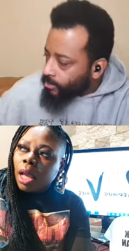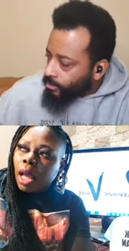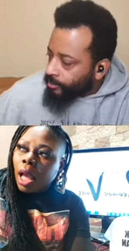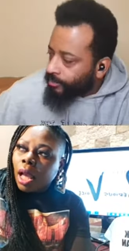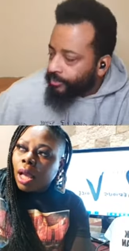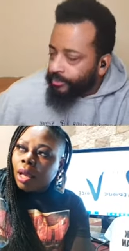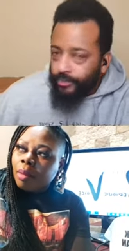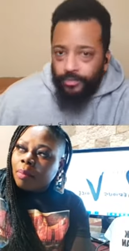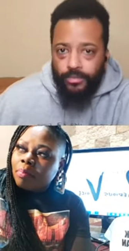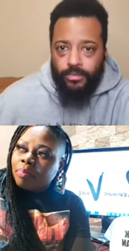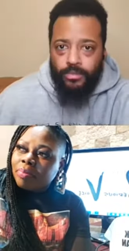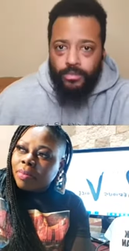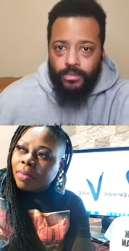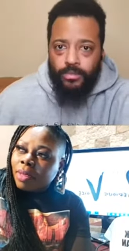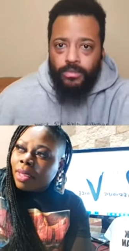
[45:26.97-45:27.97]
Speaker 1: mm-hmm. um, mm-hmm.
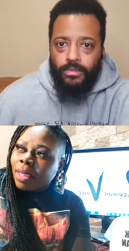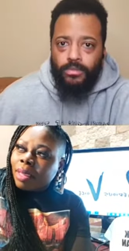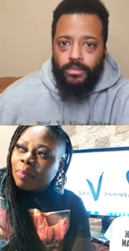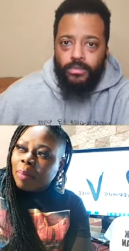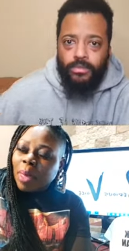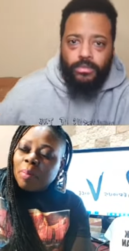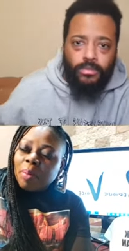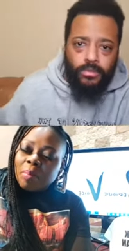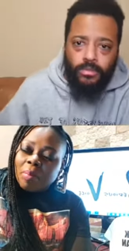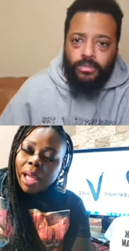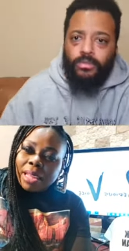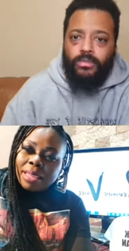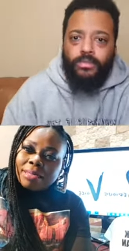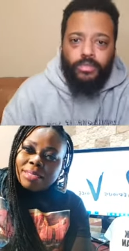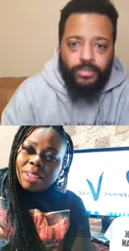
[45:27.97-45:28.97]
people
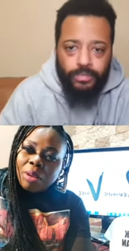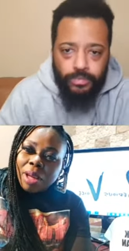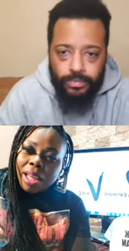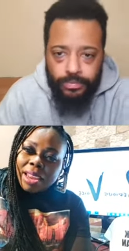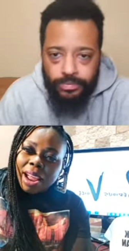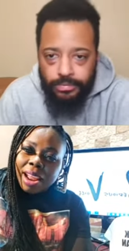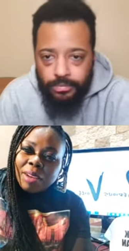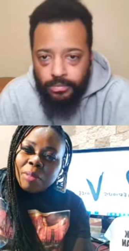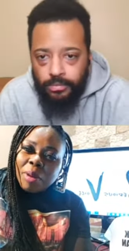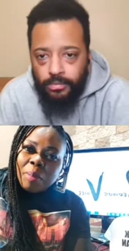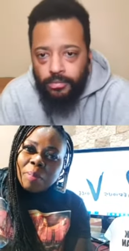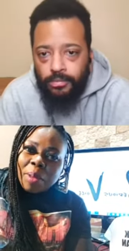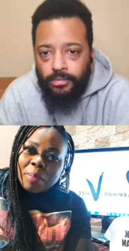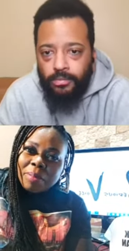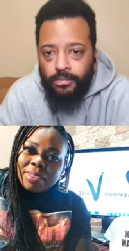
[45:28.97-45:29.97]
might don't, and I don't want
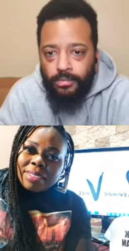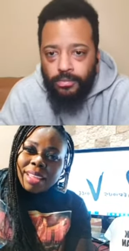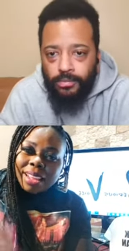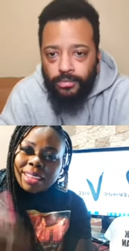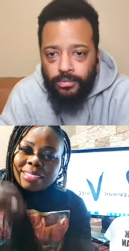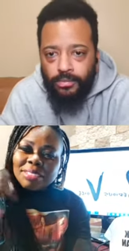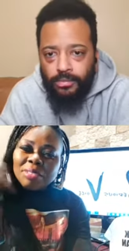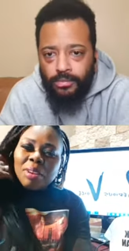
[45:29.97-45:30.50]
people to take this the